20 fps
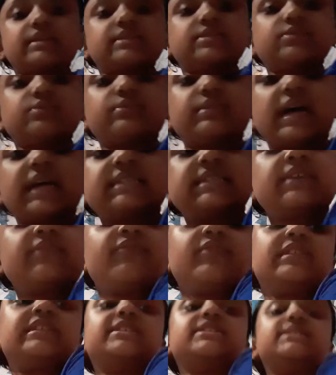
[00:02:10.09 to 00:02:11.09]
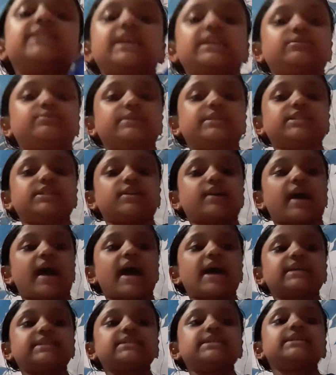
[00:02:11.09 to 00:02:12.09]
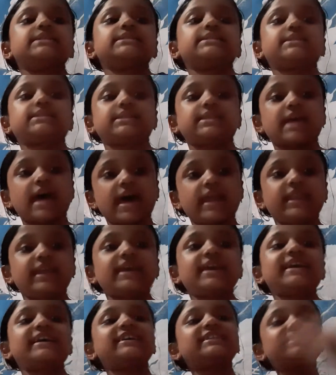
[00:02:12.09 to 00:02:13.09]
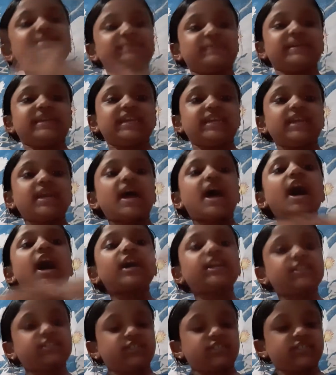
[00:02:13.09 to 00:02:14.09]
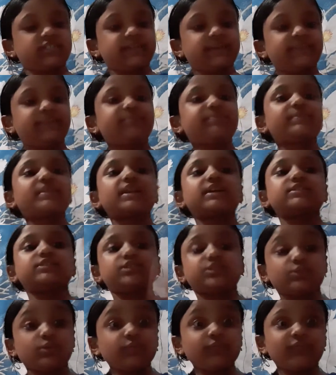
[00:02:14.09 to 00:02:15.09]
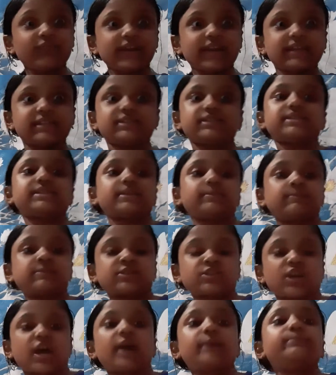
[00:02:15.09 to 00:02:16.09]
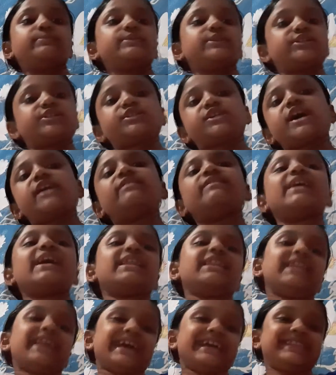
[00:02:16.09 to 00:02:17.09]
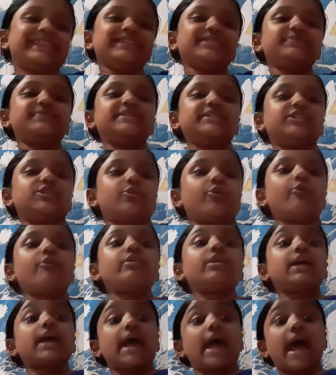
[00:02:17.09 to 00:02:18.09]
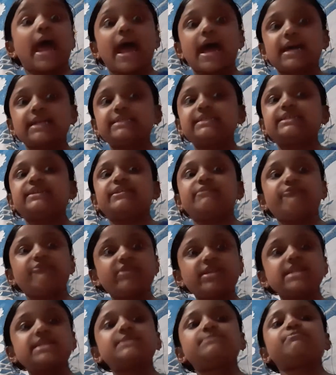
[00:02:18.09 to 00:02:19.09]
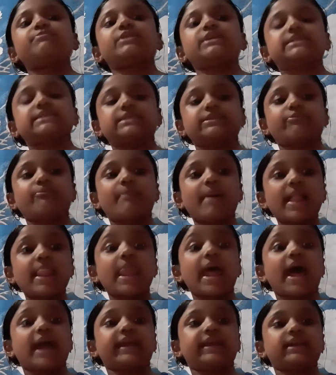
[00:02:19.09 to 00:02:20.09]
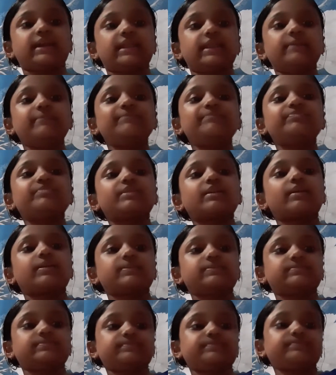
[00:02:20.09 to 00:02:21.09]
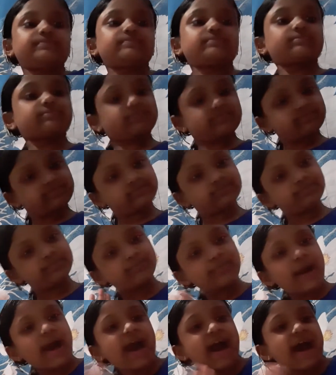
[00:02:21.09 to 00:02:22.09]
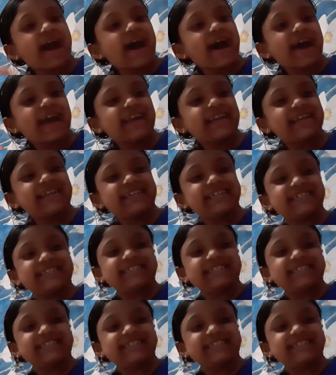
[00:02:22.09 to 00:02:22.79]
So that's it for today's video, guys. Till then, it's me, Aishi. Don't forget to subscribe, share, and like this video. And even press the bell icon Bye!